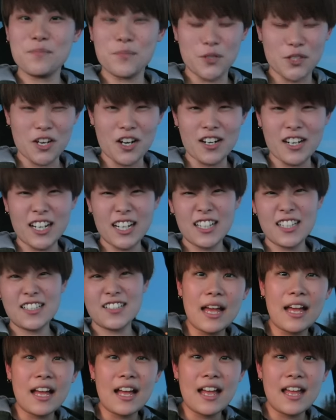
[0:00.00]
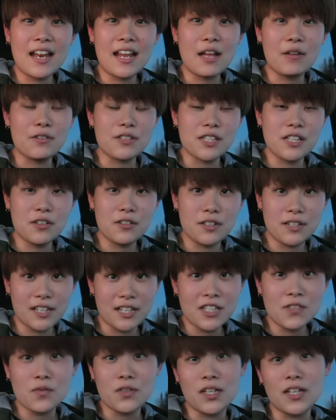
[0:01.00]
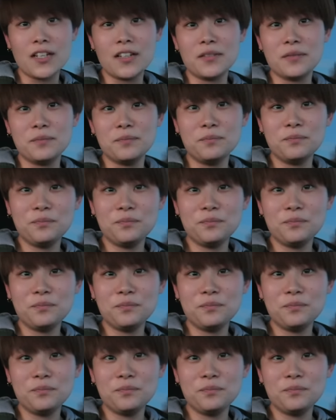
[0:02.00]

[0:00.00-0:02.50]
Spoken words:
Sorry. And I'll see you in the next video.